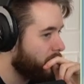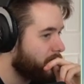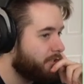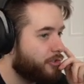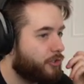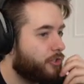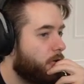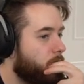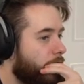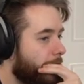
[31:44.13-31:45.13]
because it just
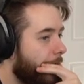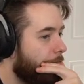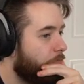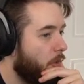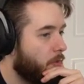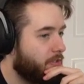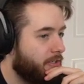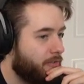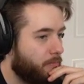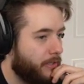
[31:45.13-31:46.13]
shows like how focused
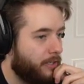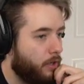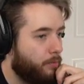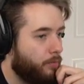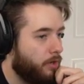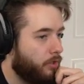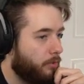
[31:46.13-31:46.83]
it is on being open world.